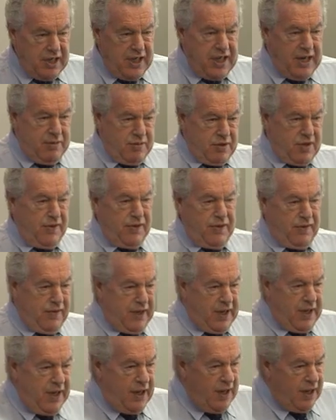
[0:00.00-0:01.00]
she comes off the
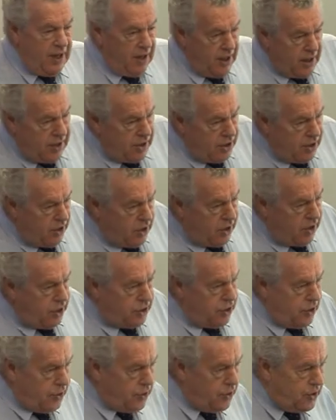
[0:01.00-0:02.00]
valine, her
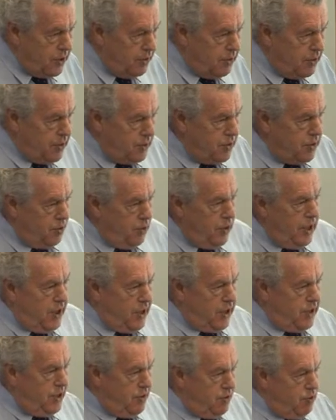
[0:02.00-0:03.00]
neurological symptoms of
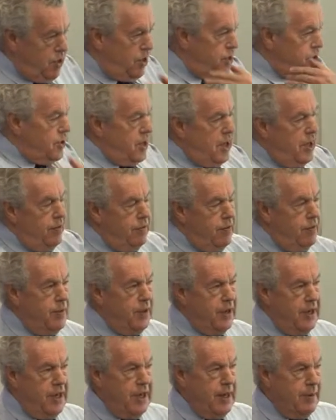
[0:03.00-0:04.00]
weakness in one side of her
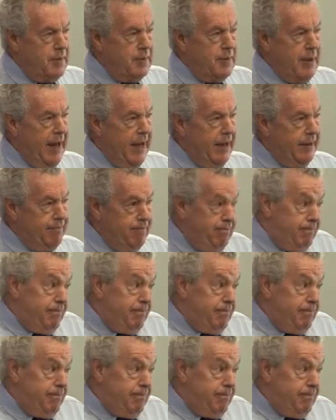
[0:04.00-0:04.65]
body comes back.